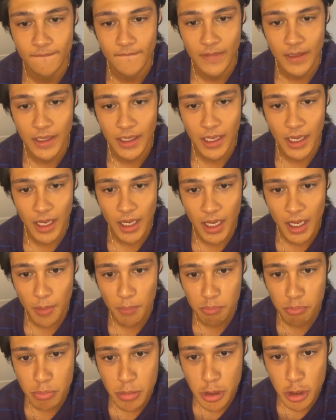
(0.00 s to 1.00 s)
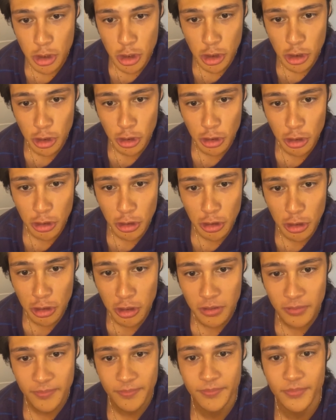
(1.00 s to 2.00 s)

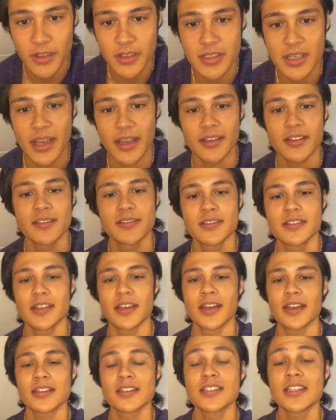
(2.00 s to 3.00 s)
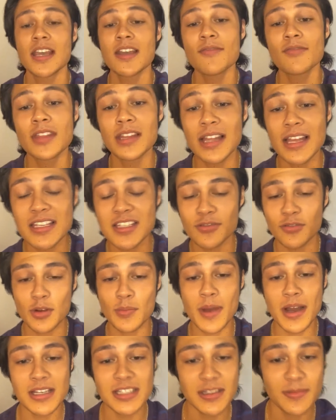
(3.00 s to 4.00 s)
Gabby! Oh, sige, sige. Save the last for
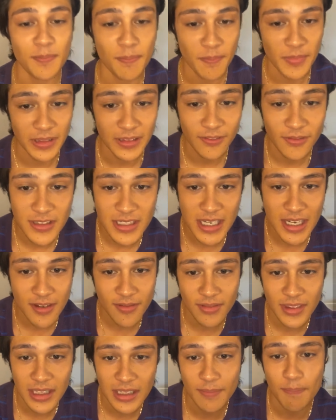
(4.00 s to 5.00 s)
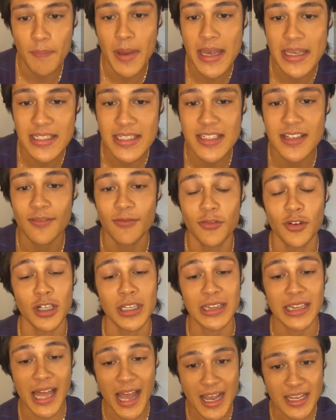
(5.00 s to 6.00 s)
best. Save the best for
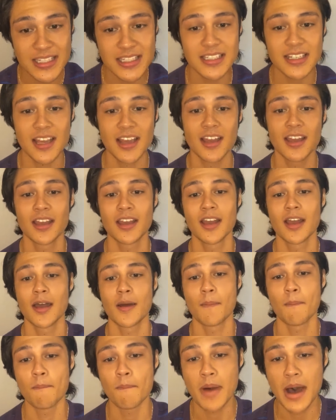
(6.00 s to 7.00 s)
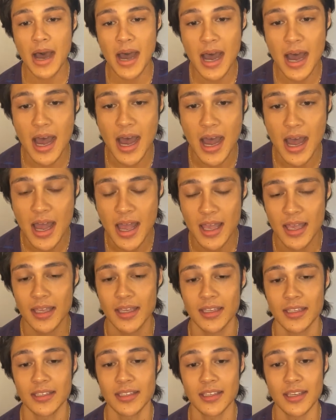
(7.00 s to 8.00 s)
last. Ba.
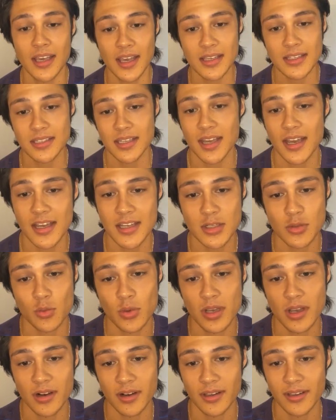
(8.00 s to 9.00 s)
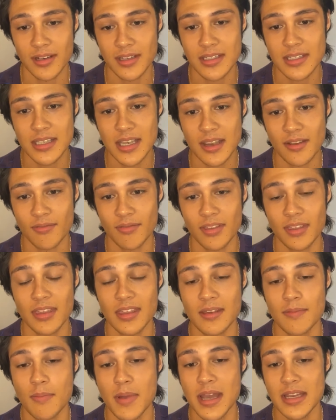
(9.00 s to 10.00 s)
Yes, guys, we are gonna save
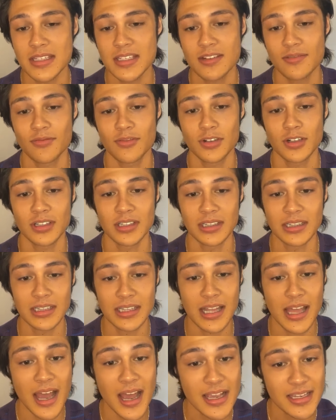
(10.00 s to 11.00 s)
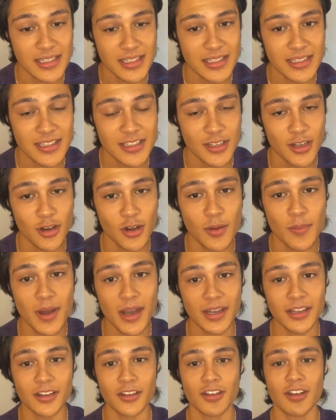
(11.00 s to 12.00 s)
the best for last. So,
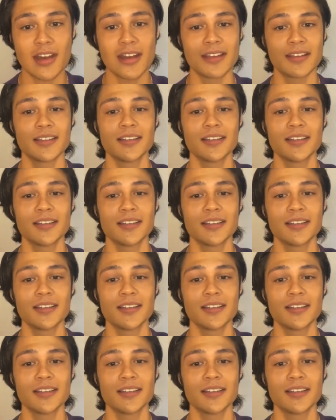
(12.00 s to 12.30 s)
abangan nyo yan.